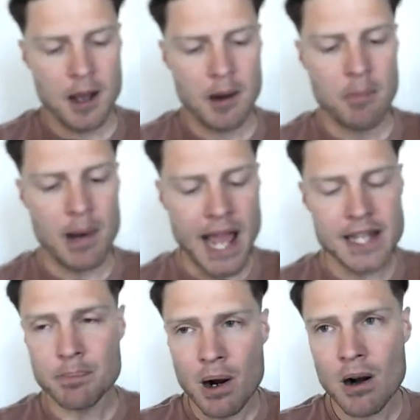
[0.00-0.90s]
but as a
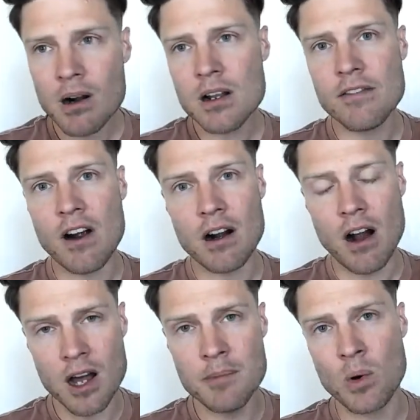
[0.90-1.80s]
part of our
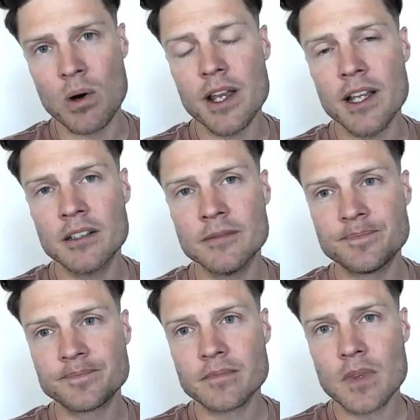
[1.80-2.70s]
onboarding,
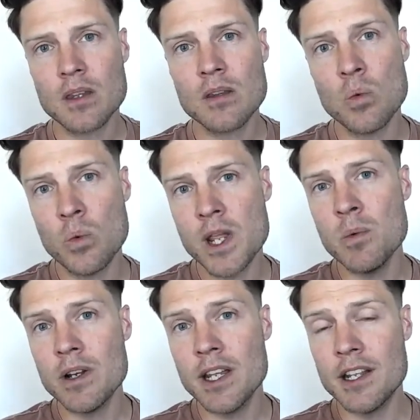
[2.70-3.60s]
we
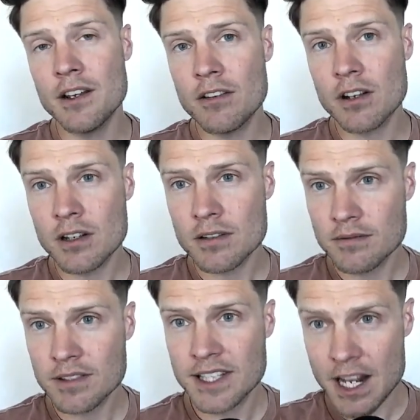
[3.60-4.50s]
would
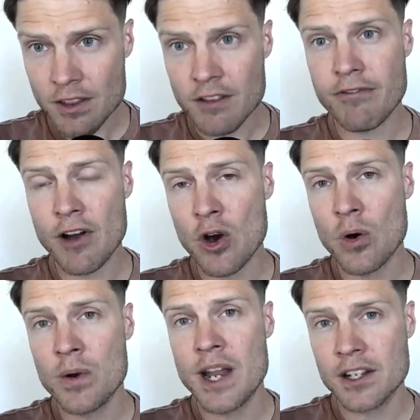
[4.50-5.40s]
get on the phone
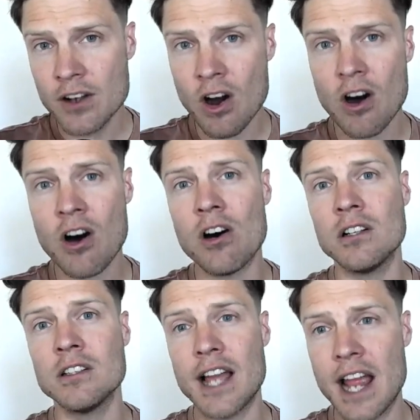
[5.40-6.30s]
and call
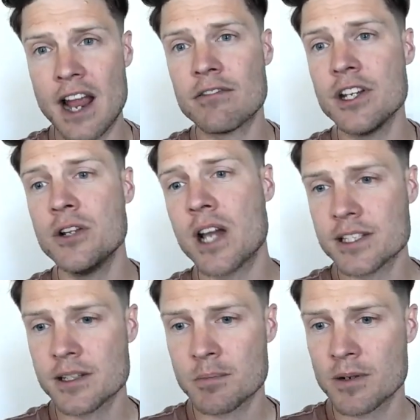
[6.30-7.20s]
every new
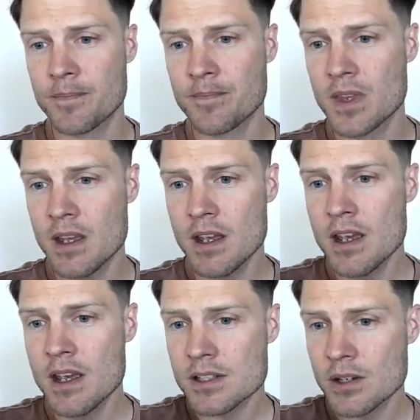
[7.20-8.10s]
customer.
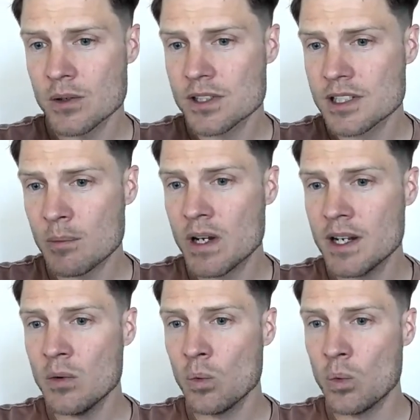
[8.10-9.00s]
So someone
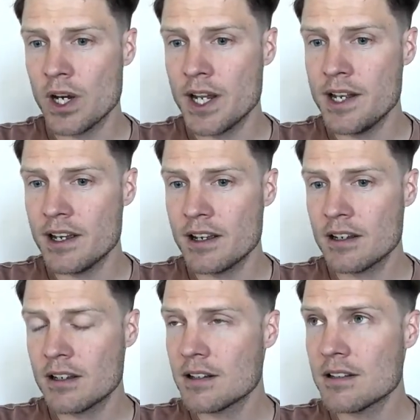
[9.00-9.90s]
would
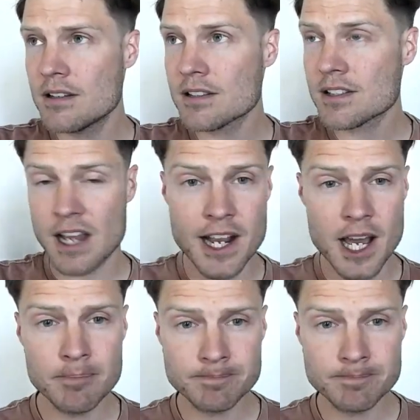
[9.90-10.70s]
sign up,